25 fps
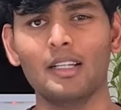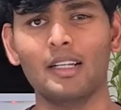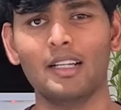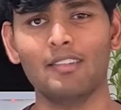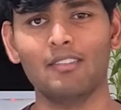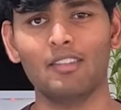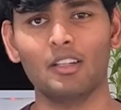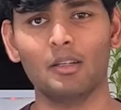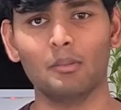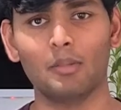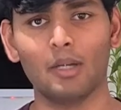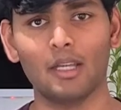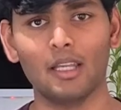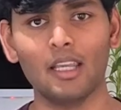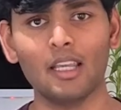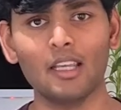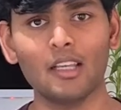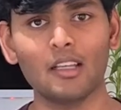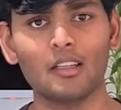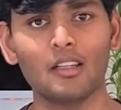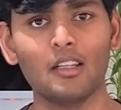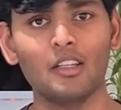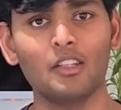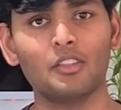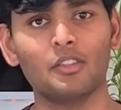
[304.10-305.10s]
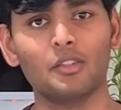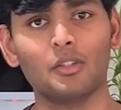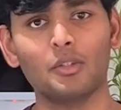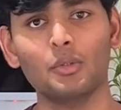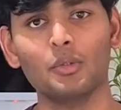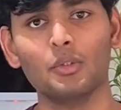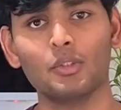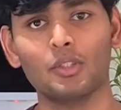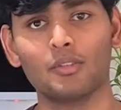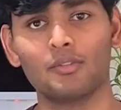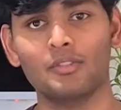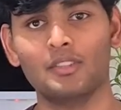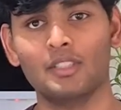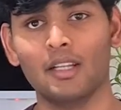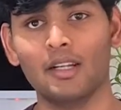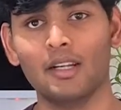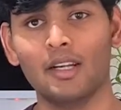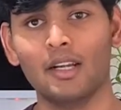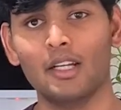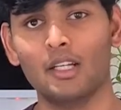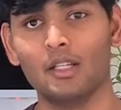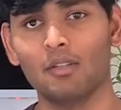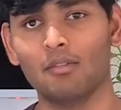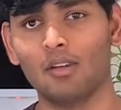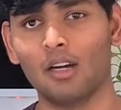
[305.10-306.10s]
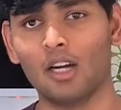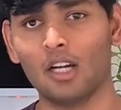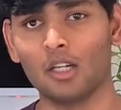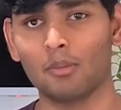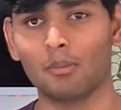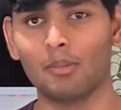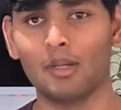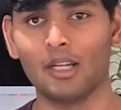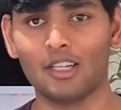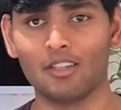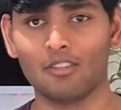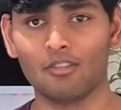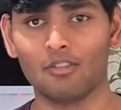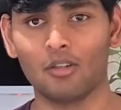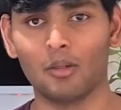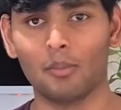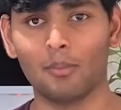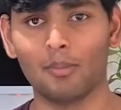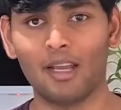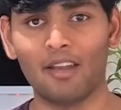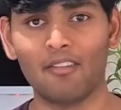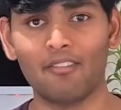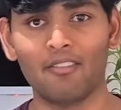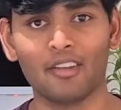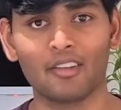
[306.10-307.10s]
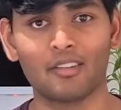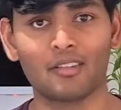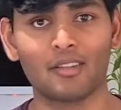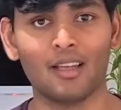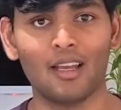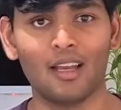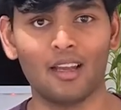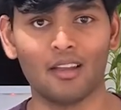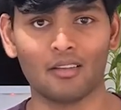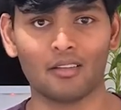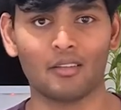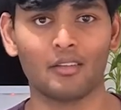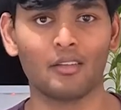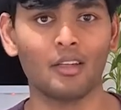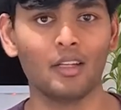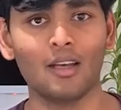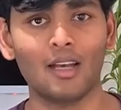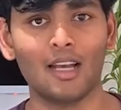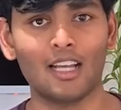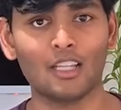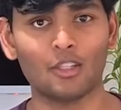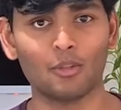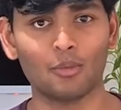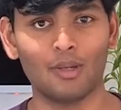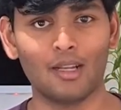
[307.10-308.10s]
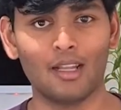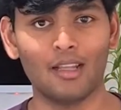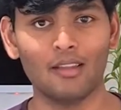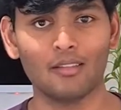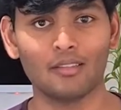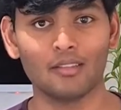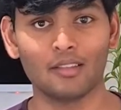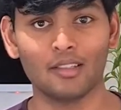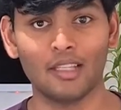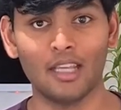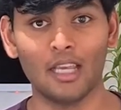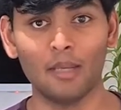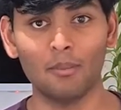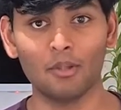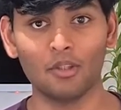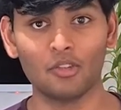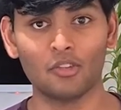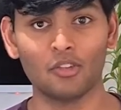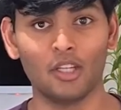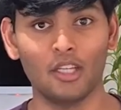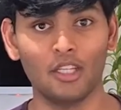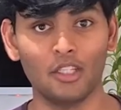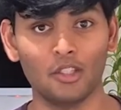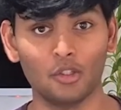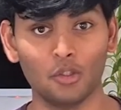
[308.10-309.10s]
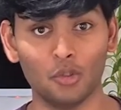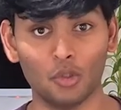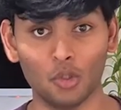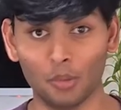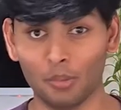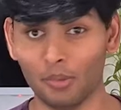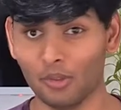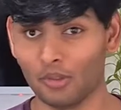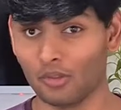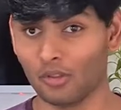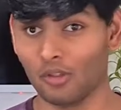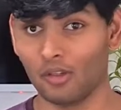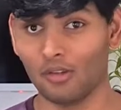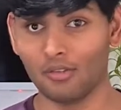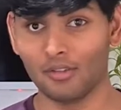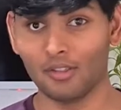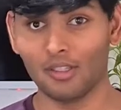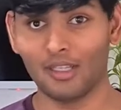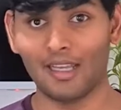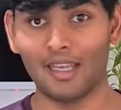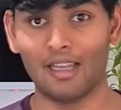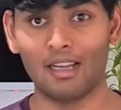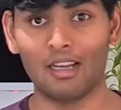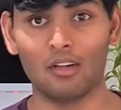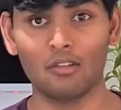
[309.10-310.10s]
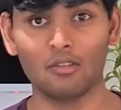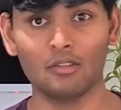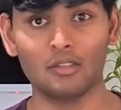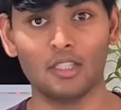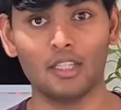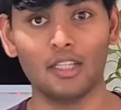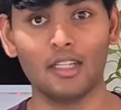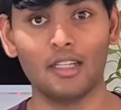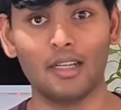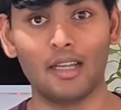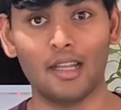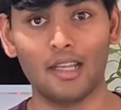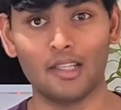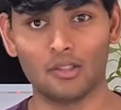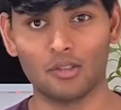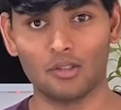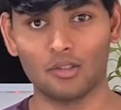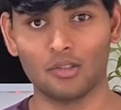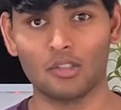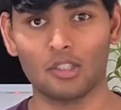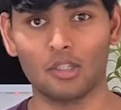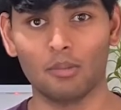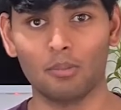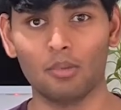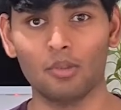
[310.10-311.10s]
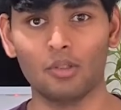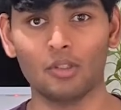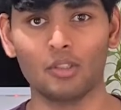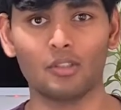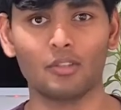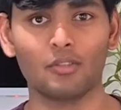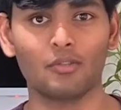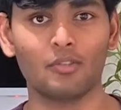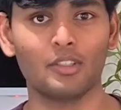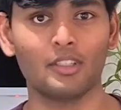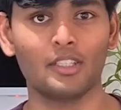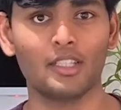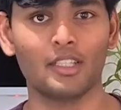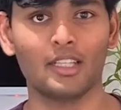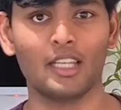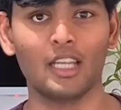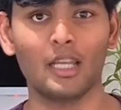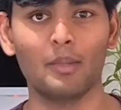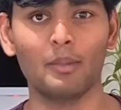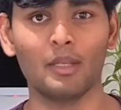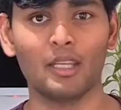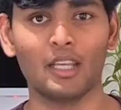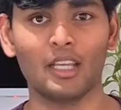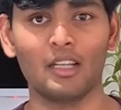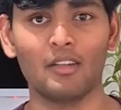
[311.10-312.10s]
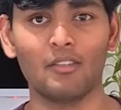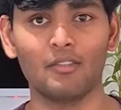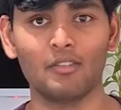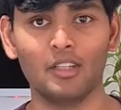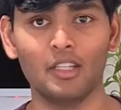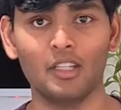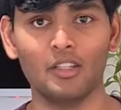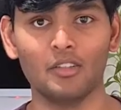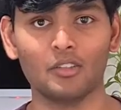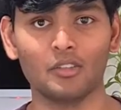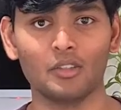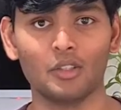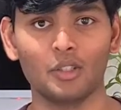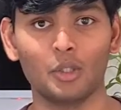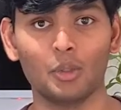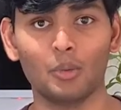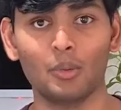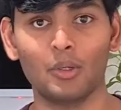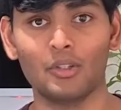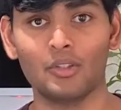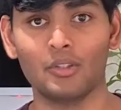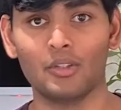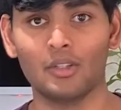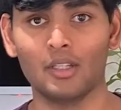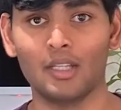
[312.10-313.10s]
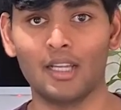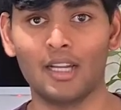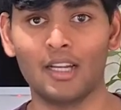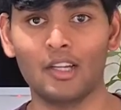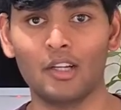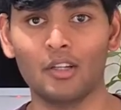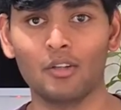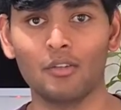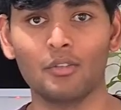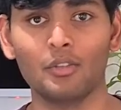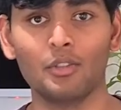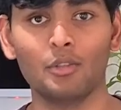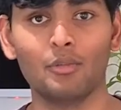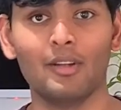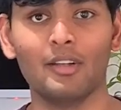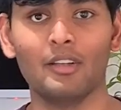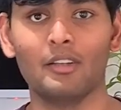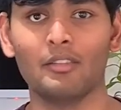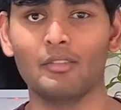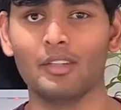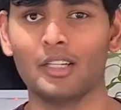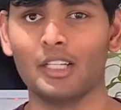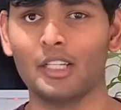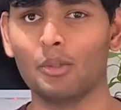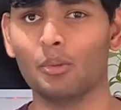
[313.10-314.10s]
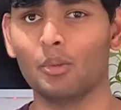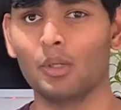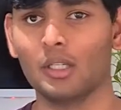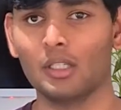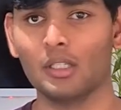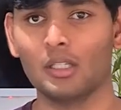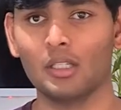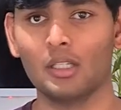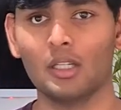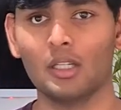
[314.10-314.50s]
driven by increased use of generative art platform FXHash, as well as gaming giant Ubisoft announcing Tezos support for their gaming NFTs towards the end of 2021.